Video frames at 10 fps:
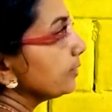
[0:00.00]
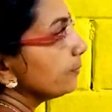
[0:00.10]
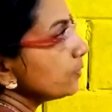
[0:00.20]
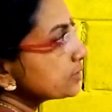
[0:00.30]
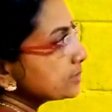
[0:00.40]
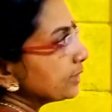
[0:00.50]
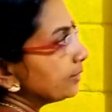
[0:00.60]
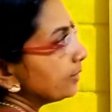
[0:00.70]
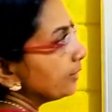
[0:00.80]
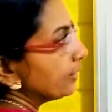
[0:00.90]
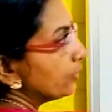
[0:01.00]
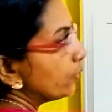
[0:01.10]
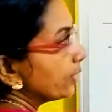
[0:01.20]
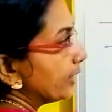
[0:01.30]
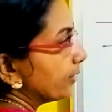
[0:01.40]
the books written
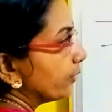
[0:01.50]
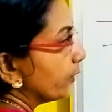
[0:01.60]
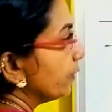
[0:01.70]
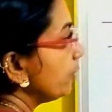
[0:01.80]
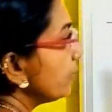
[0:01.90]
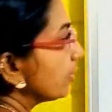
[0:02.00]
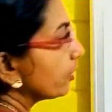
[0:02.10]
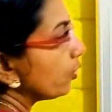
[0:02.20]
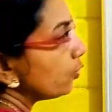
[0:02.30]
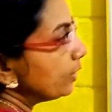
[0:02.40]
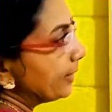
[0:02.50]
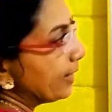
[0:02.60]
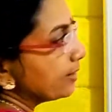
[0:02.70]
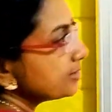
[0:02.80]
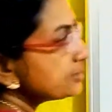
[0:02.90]
long ago called
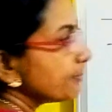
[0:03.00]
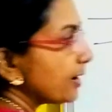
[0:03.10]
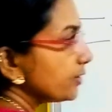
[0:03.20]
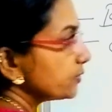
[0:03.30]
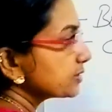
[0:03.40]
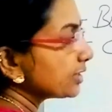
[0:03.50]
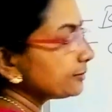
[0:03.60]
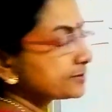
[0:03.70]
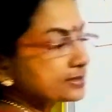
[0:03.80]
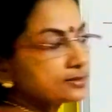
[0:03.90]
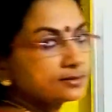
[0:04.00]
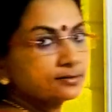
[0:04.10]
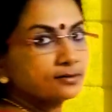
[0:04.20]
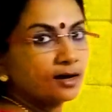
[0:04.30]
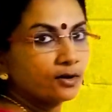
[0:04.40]
as manuscripts.
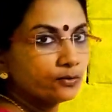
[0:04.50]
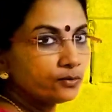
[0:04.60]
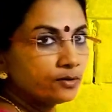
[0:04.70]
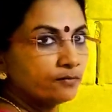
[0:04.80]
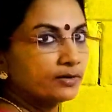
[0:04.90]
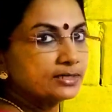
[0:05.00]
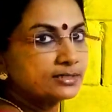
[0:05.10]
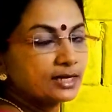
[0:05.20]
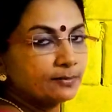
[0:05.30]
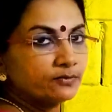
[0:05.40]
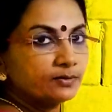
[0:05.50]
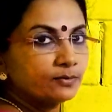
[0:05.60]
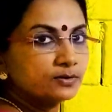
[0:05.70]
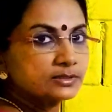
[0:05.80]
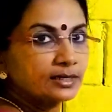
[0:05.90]
How? What is the name of the
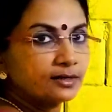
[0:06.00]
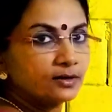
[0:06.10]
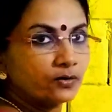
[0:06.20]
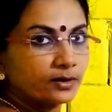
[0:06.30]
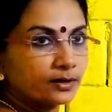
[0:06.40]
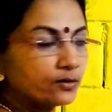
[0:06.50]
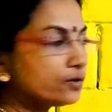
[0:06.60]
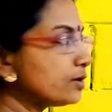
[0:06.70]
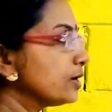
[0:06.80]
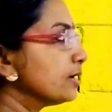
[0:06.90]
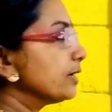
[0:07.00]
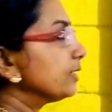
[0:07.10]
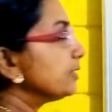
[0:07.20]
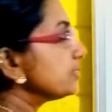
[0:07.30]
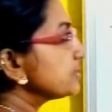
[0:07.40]
books written long ago?
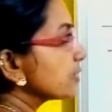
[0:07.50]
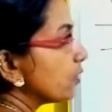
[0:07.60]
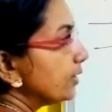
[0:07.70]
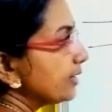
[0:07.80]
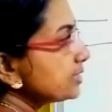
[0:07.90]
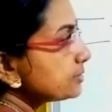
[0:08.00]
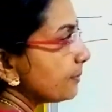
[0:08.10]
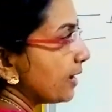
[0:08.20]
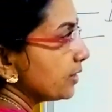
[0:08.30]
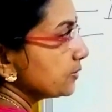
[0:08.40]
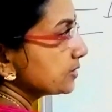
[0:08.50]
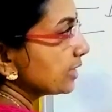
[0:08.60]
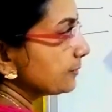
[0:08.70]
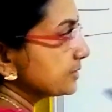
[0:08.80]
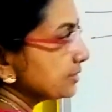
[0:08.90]
It is called as
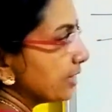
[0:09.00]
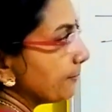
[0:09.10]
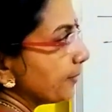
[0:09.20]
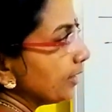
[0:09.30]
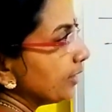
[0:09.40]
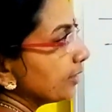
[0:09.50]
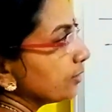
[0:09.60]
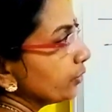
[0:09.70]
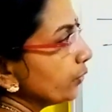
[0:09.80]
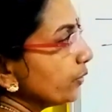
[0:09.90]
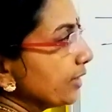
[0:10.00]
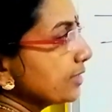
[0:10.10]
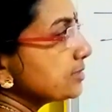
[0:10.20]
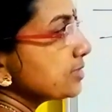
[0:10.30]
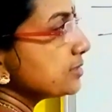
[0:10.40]
manuscripts.
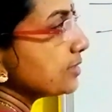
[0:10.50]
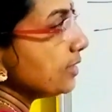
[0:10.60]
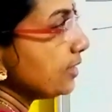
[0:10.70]
manuscripts.